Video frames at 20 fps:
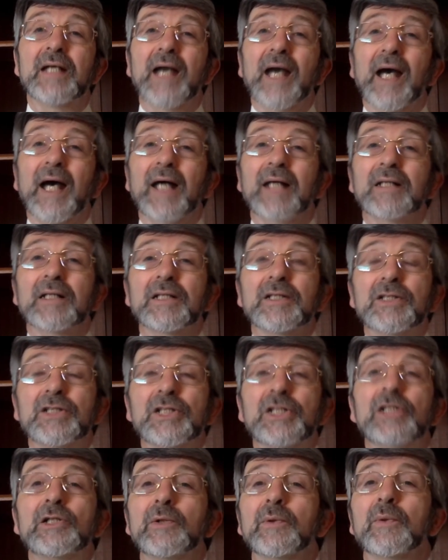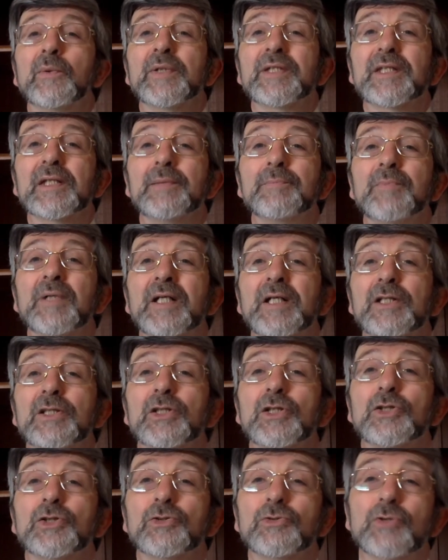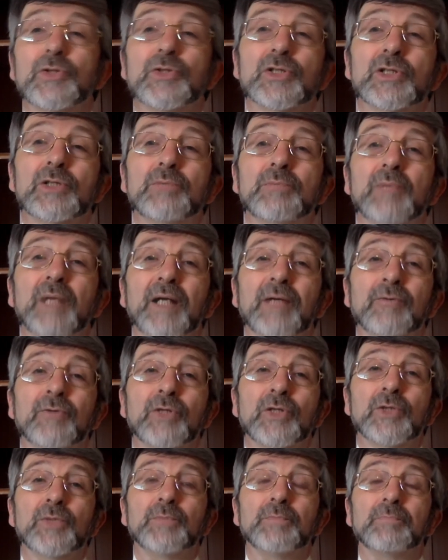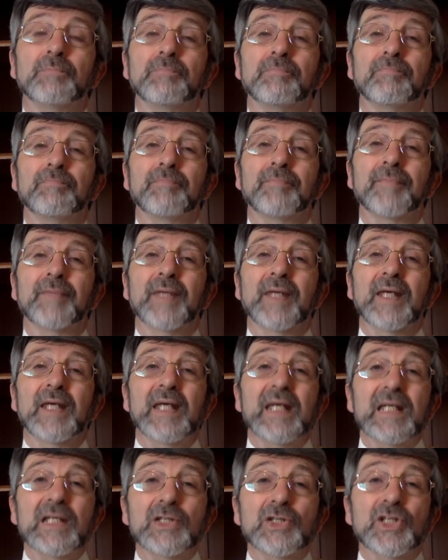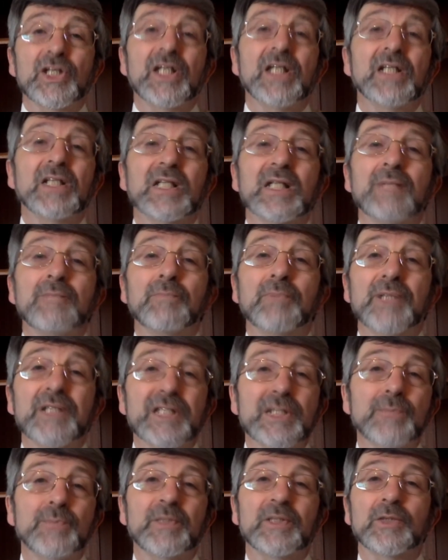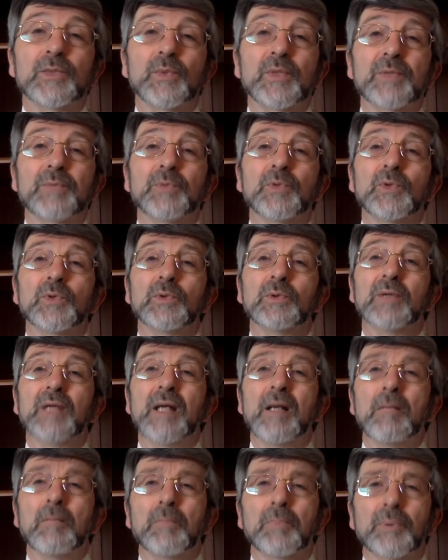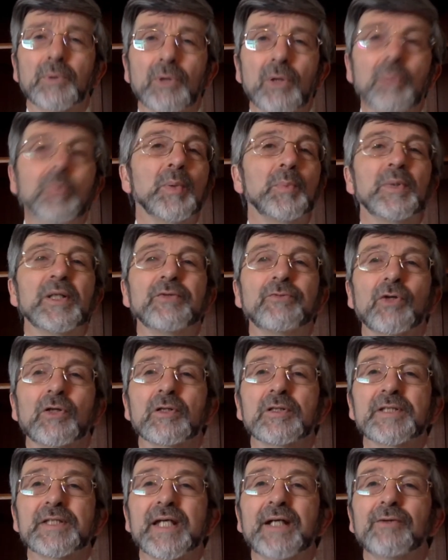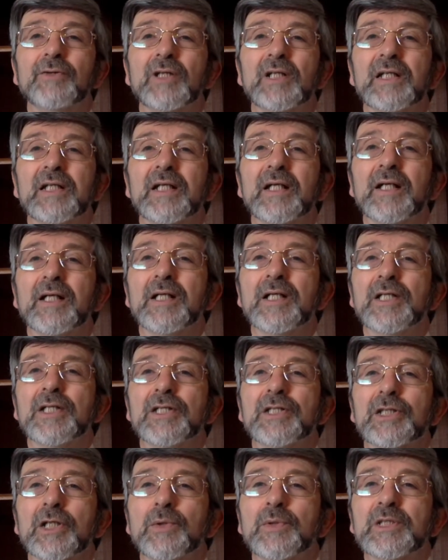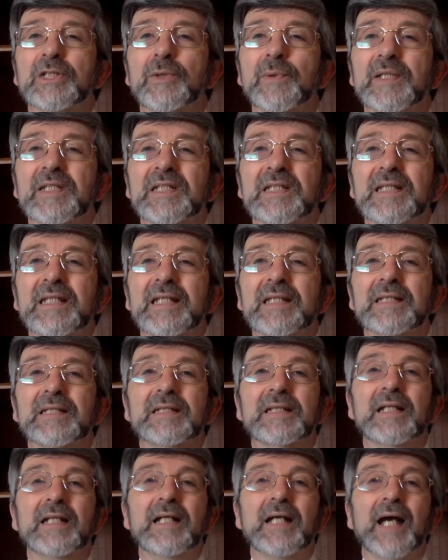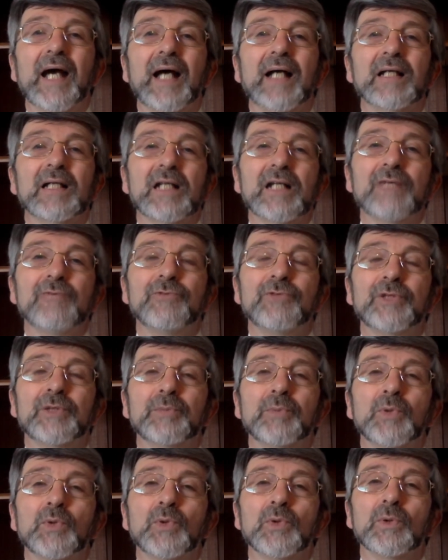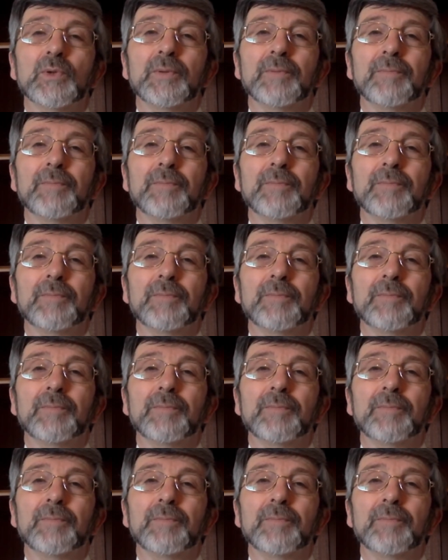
and continuing with him to Jerusalem and Rome. He shared imprisonment with Paul, probably voluntarily, so as to assist and comfort Paul.